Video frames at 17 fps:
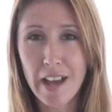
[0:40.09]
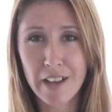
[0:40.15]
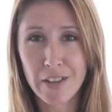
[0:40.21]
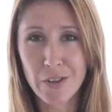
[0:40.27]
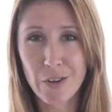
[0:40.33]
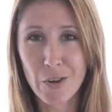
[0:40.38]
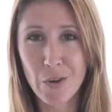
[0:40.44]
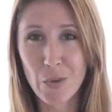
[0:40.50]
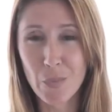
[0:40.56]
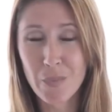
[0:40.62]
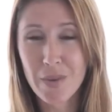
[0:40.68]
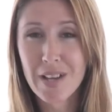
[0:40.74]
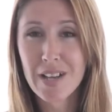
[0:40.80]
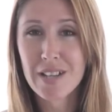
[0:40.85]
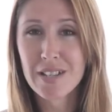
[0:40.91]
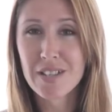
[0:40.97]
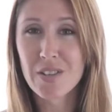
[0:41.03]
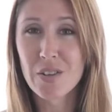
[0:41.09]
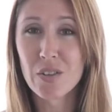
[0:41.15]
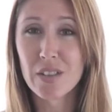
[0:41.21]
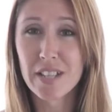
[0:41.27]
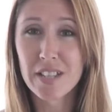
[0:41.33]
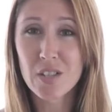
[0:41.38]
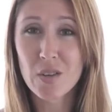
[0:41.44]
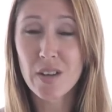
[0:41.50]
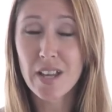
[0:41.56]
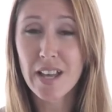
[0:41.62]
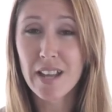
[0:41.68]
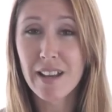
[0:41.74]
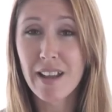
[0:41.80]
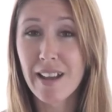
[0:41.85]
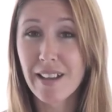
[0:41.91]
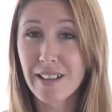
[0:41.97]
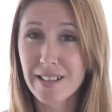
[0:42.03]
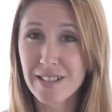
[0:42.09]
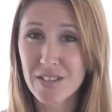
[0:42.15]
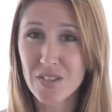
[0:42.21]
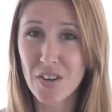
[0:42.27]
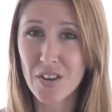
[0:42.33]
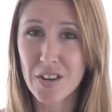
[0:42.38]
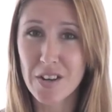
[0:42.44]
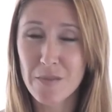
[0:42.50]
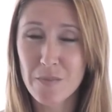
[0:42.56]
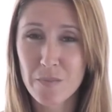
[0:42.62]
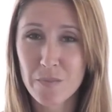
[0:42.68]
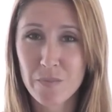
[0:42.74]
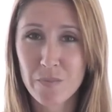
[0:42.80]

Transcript: and your home. So let's go ahead and get started.